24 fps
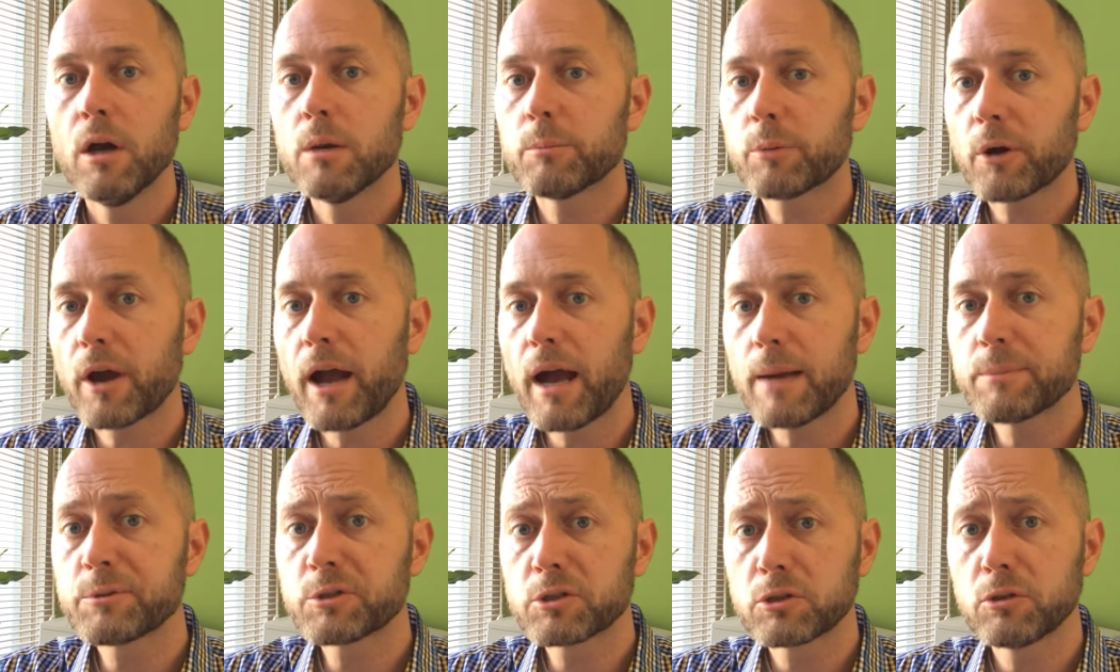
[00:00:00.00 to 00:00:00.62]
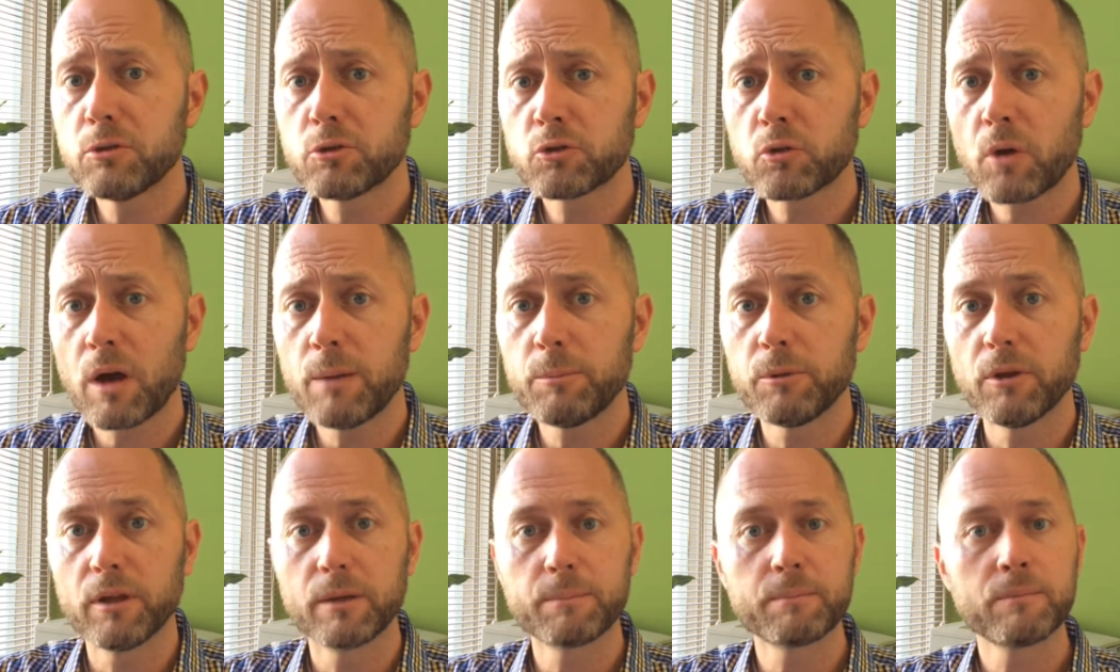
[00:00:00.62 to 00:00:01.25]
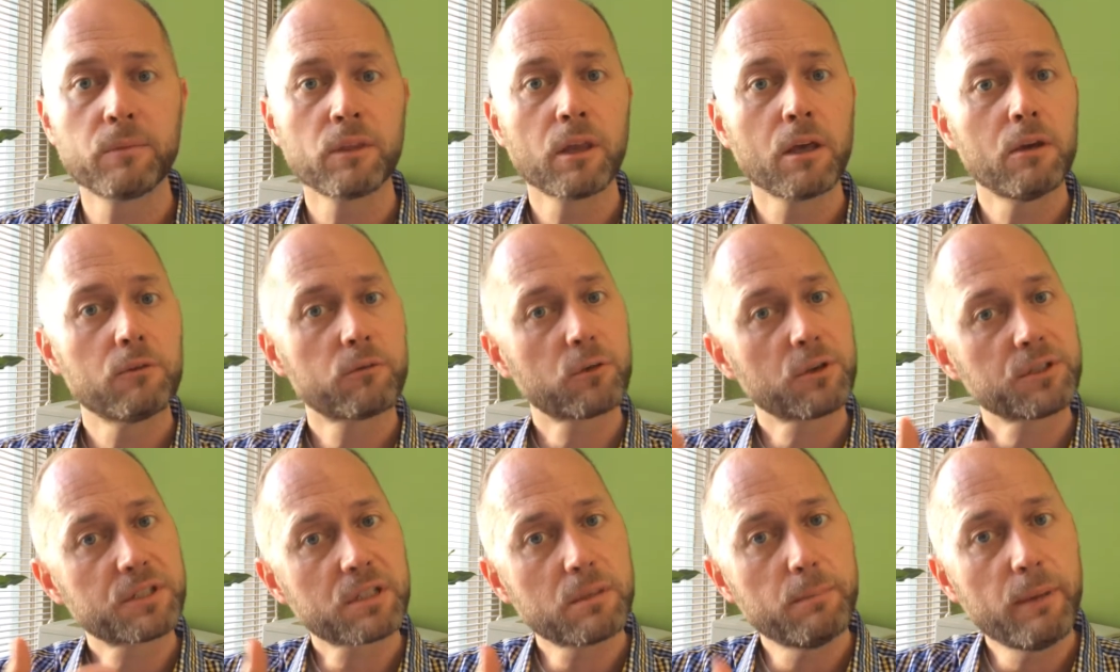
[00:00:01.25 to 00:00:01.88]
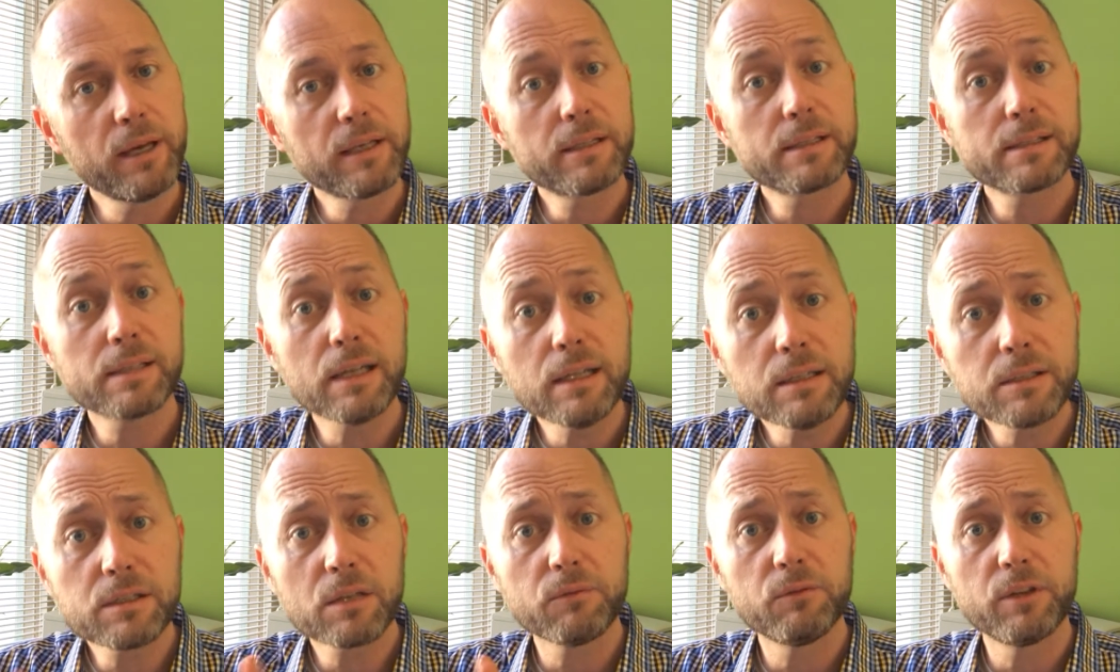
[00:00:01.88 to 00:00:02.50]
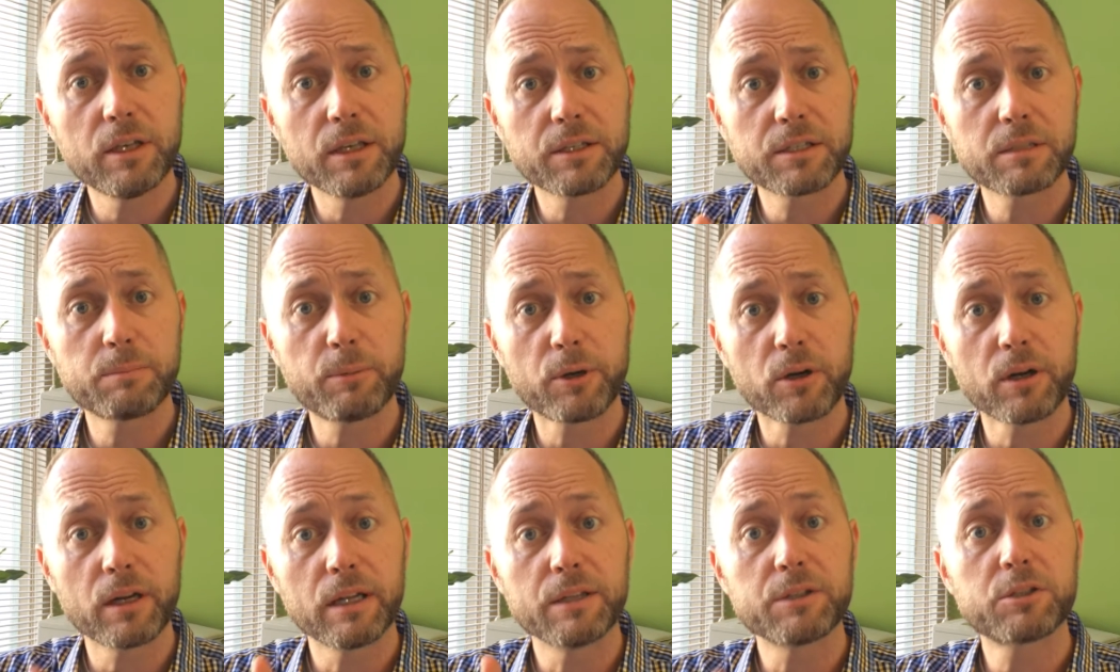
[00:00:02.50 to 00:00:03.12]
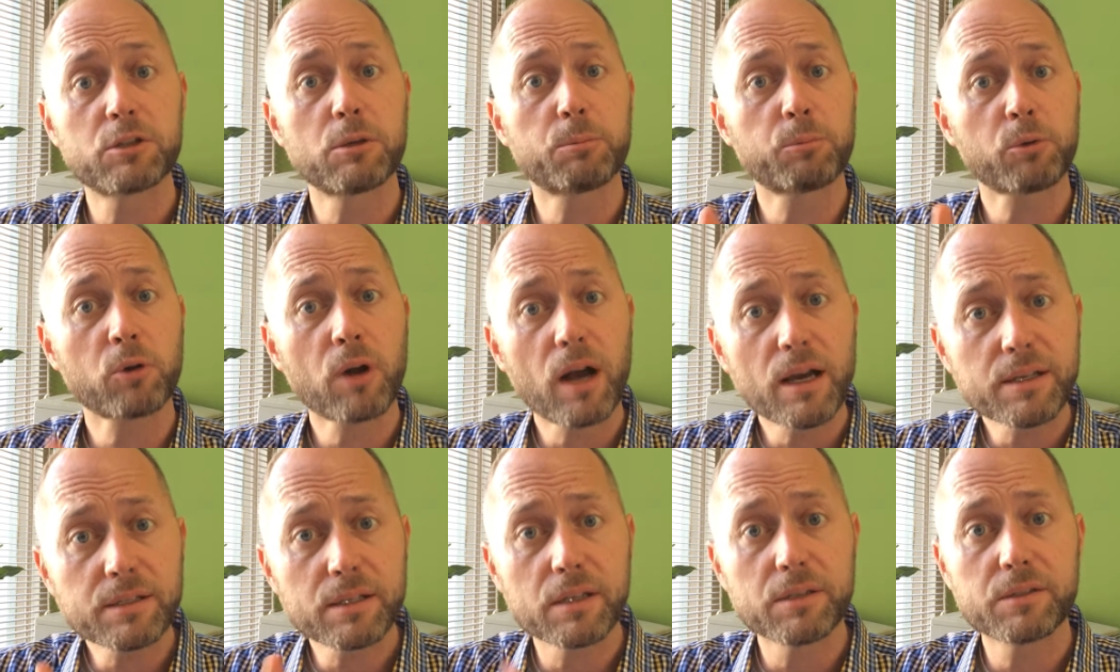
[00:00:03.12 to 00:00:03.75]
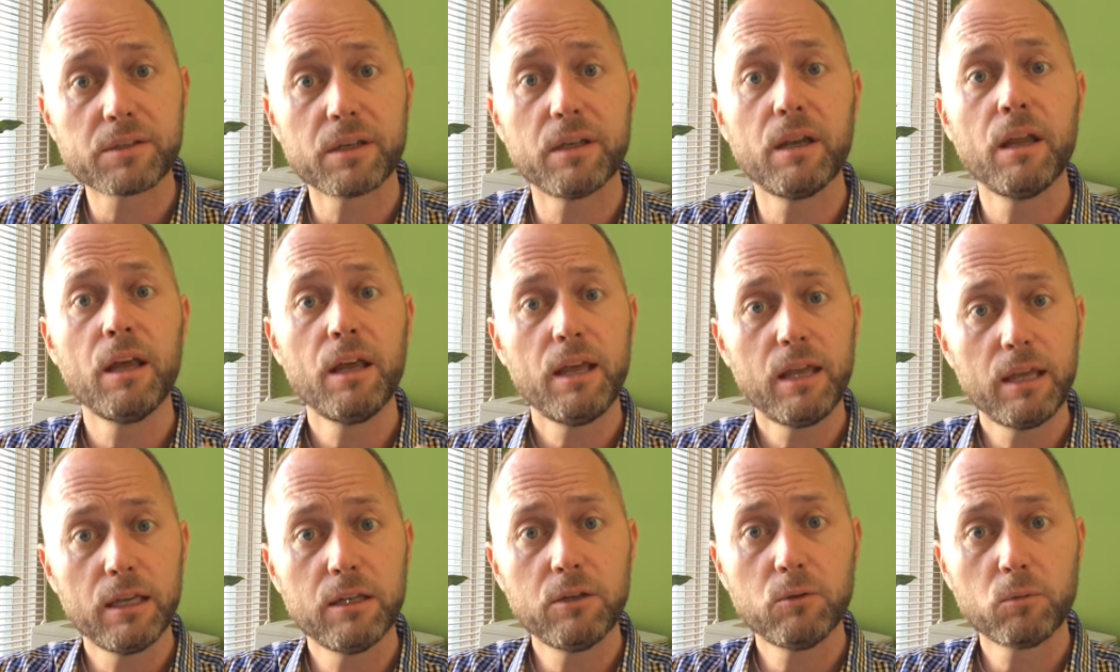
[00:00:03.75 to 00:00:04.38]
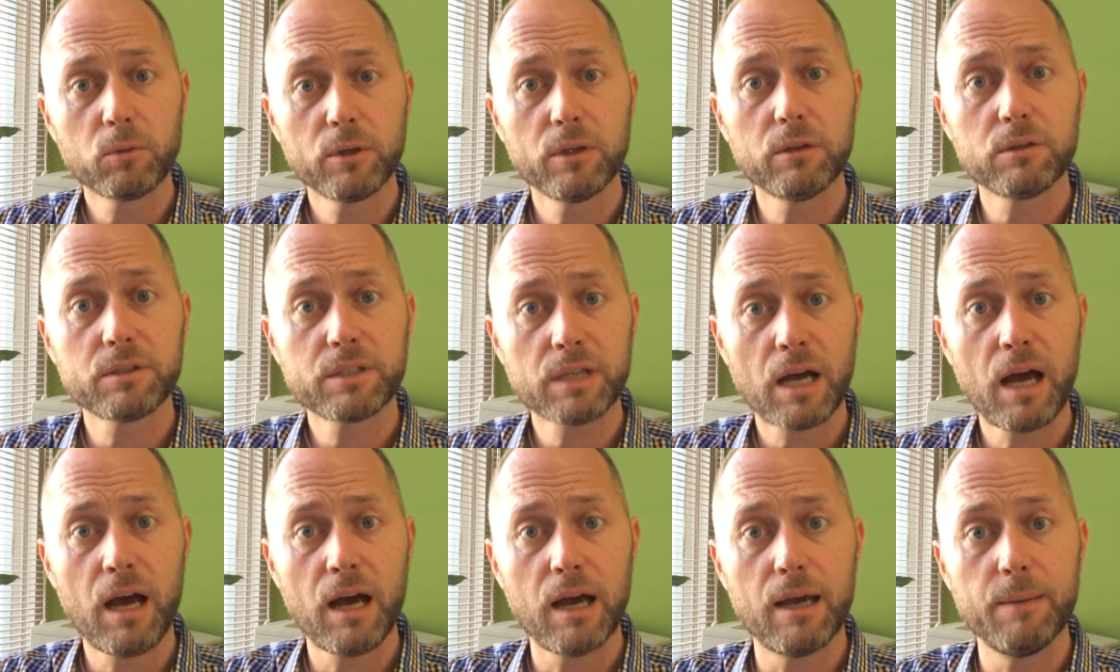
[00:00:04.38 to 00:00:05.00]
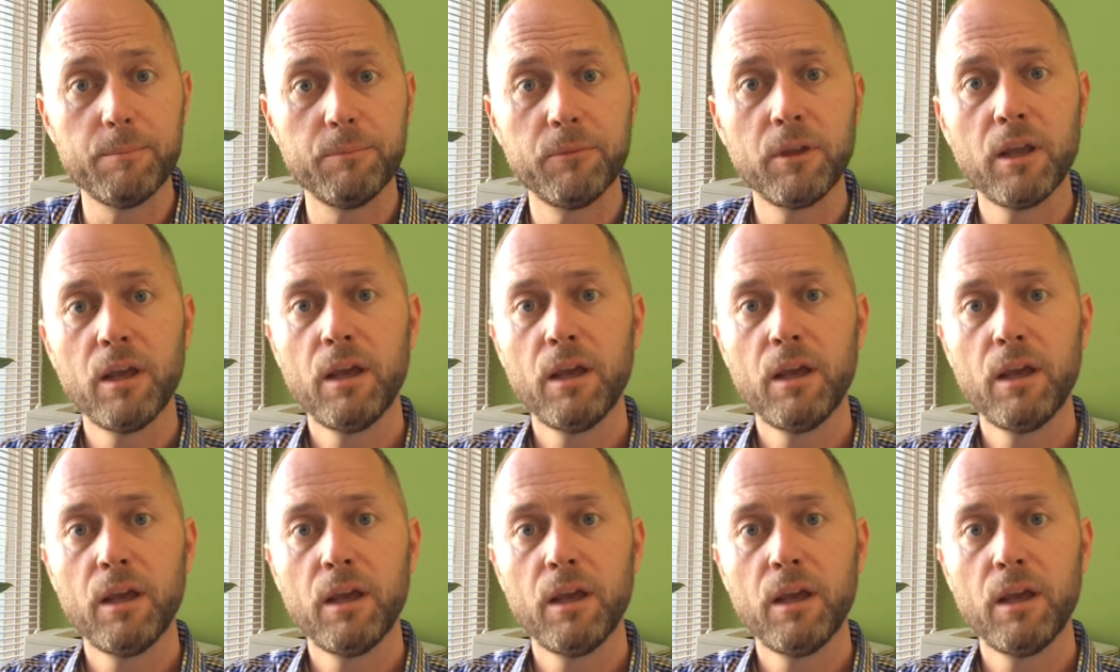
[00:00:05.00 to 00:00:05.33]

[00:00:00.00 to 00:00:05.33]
perhaps too troubling for us to make sense of the experience, to process it in real time.